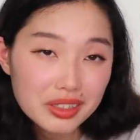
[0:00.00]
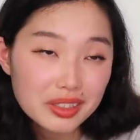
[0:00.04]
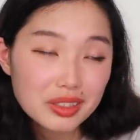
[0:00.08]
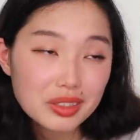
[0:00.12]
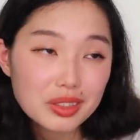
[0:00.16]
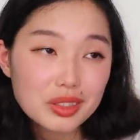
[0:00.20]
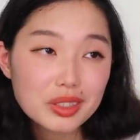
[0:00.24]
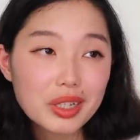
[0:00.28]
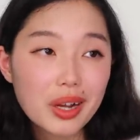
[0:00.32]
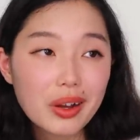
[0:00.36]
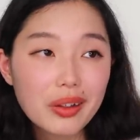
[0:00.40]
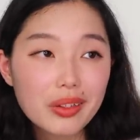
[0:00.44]
and
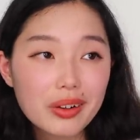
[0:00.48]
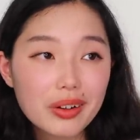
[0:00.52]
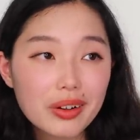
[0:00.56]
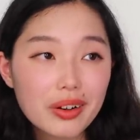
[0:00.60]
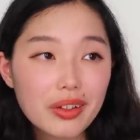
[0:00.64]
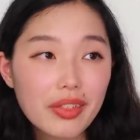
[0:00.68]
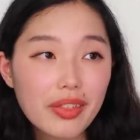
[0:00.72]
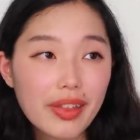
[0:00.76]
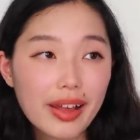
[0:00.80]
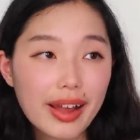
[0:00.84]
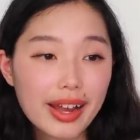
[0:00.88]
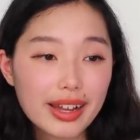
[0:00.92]
just tell
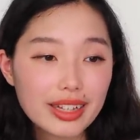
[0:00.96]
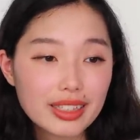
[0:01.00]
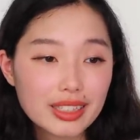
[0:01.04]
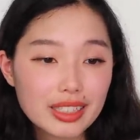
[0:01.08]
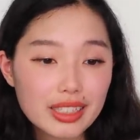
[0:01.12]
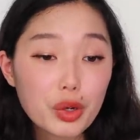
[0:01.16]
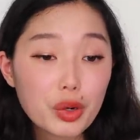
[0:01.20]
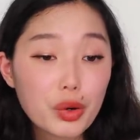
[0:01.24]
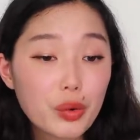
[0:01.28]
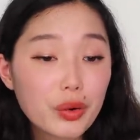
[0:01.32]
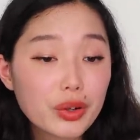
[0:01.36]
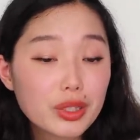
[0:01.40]
her
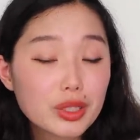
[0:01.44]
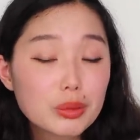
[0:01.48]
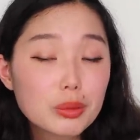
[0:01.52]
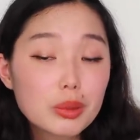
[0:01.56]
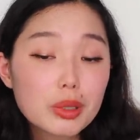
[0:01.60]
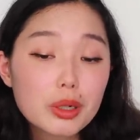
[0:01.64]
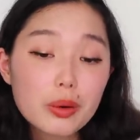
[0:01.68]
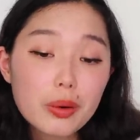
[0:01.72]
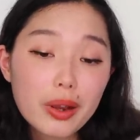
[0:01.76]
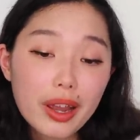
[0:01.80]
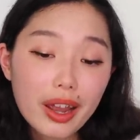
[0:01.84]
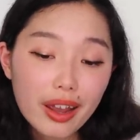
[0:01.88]
that you're going to
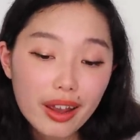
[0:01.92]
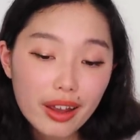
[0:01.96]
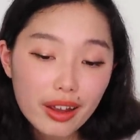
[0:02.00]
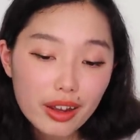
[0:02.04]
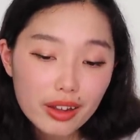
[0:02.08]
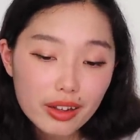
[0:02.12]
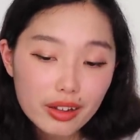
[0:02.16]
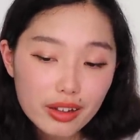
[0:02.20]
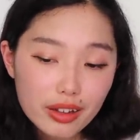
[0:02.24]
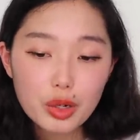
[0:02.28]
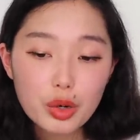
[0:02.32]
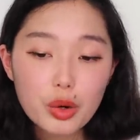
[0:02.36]
be
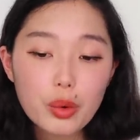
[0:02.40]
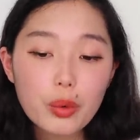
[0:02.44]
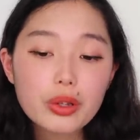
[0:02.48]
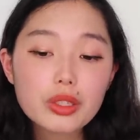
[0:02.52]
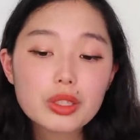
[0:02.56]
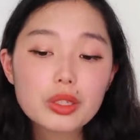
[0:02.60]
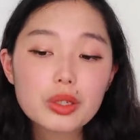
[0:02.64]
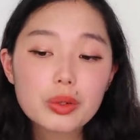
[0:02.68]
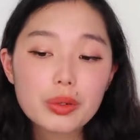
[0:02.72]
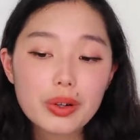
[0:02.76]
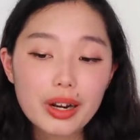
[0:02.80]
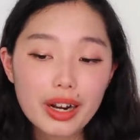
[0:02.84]
okay, you're
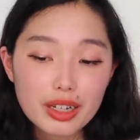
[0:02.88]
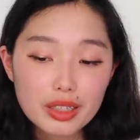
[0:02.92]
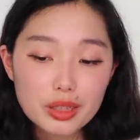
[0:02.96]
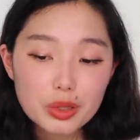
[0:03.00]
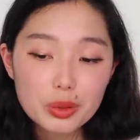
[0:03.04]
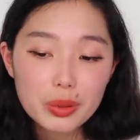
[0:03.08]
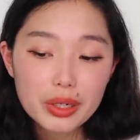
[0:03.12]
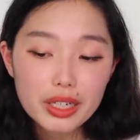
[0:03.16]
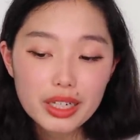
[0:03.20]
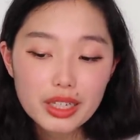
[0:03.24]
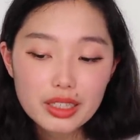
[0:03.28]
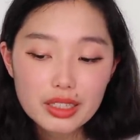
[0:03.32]
going to
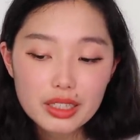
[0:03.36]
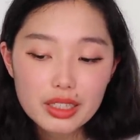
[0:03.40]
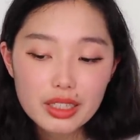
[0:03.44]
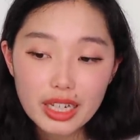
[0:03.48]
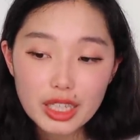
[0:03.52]
graduate,